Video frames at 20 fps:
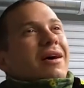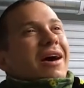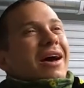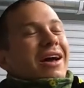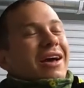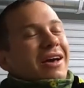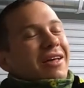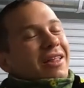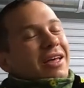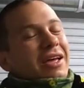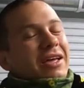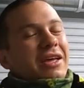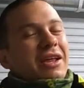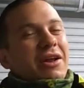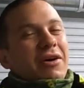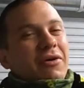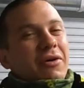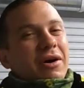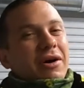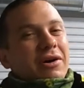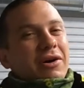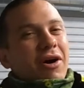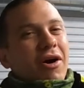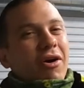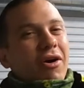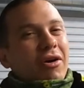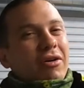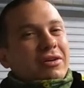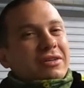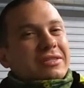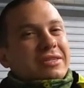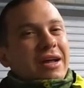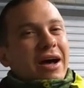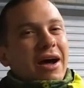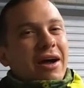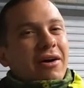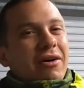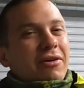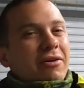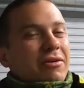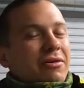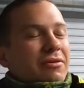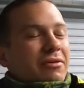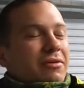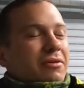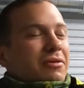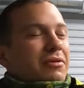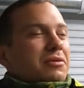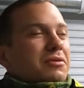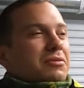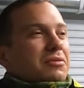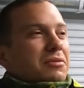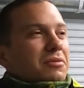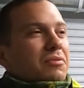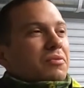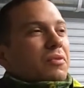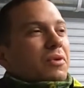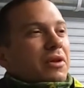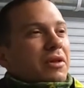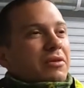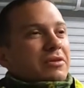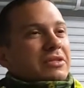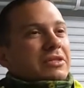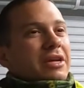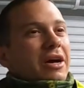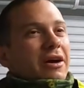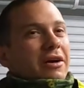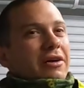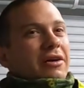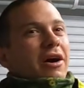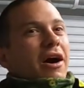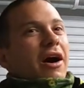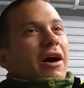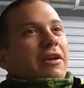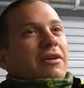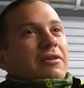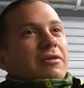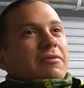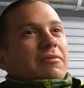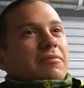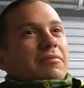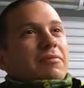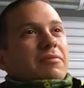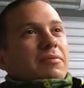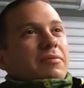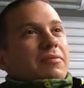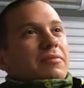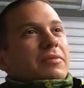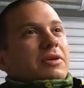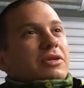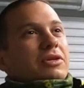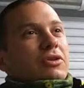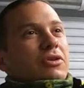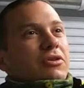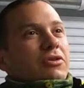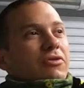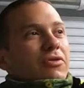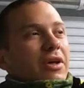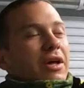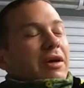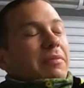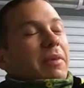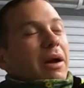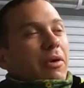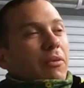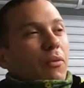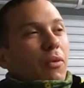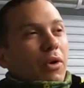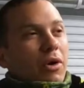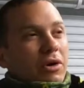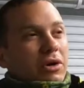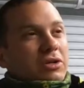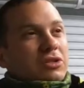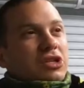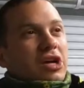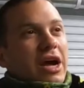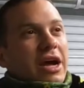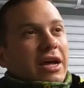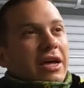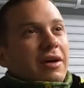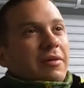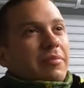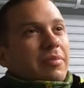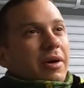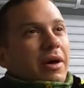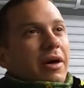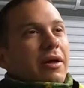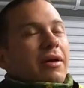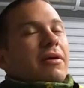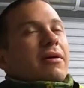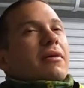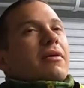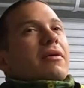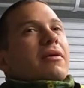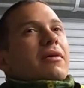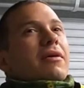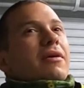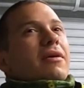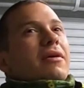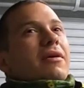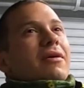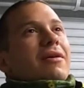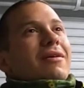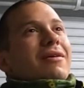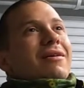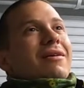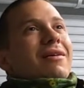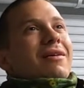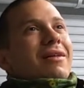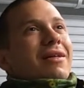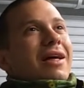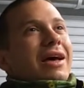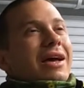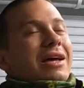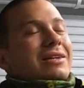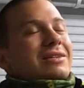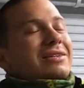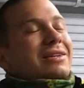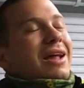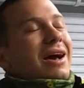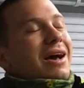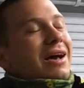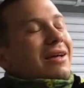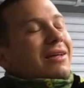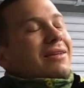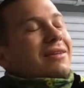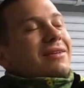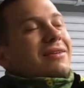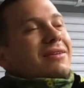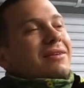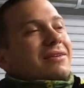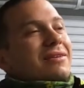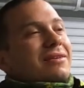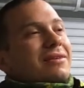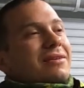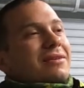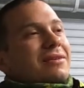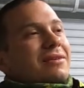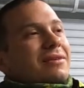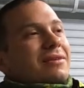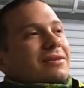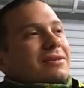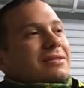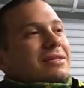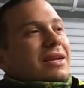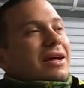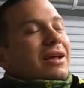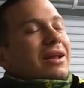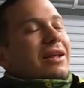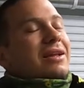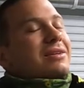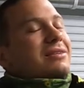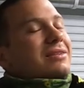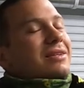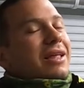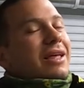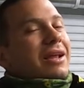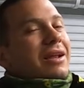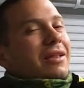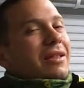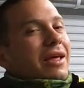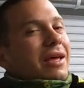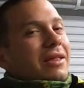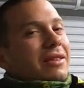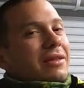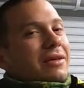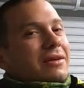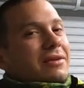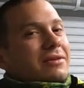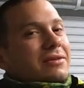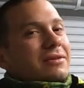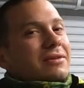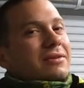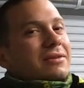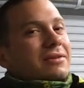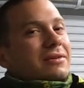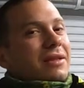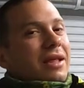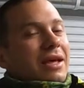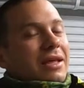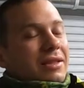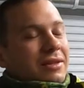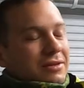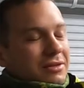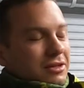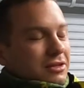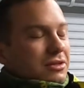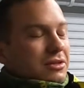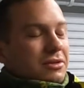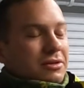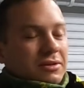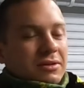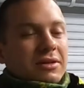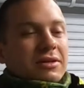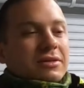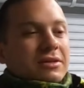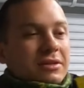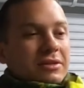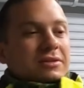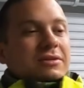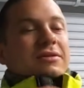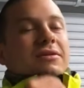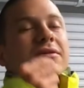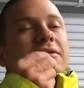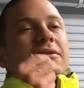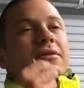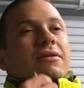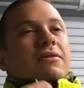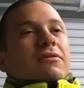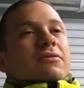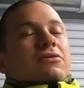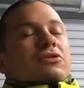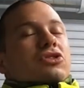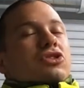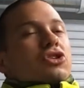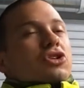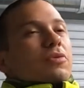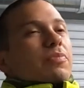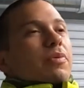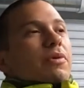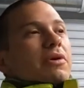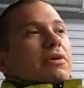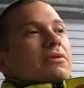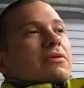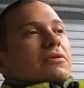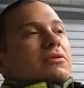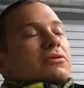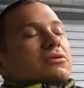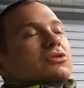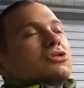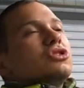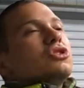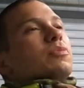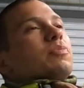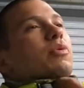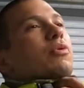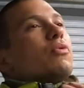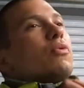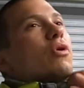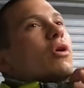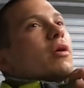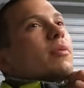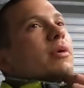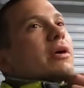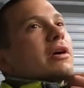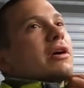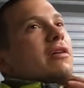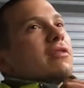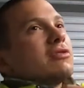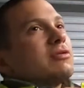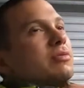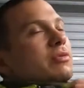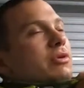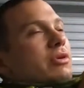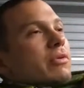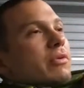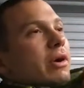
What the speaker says: I got like, you know, a Carhartt style, one of those duck cotton materials for like my work jacket, but like it's not insulated like this. Like this is super, super warm and comfortable to